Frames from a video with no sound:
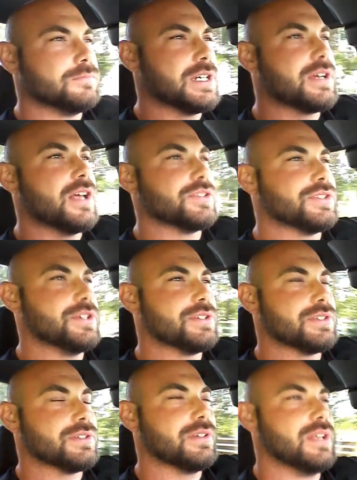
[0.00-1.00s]
because
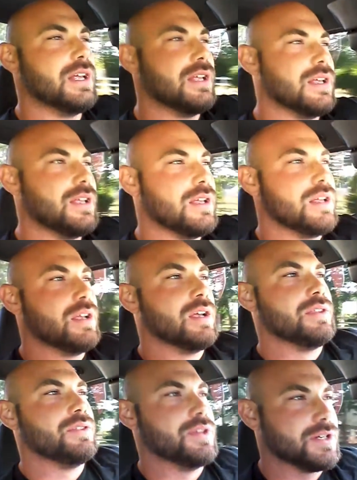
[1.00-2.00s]

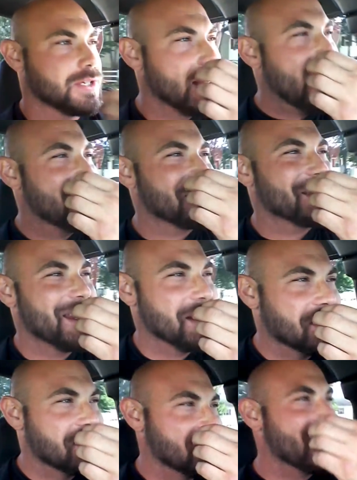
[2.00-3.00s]
there's a lot of
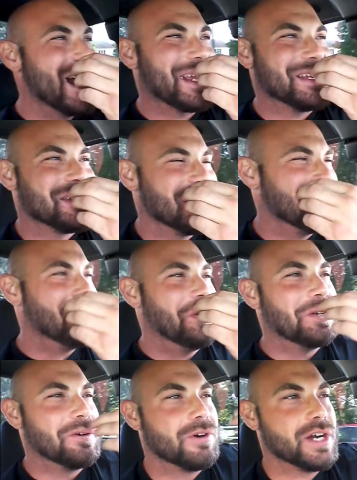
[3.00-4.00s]
things that I
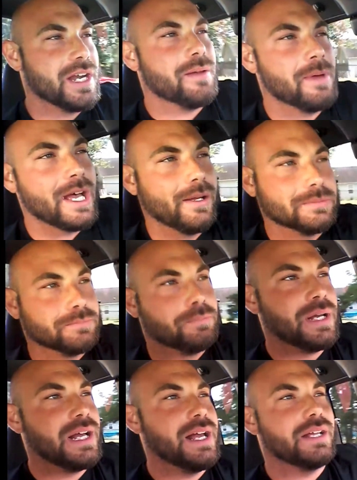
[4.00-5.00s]
continue to worry about,
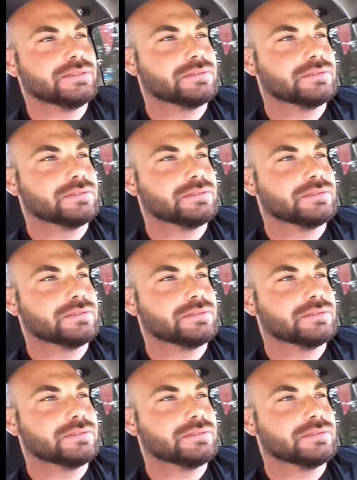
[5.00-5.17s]
but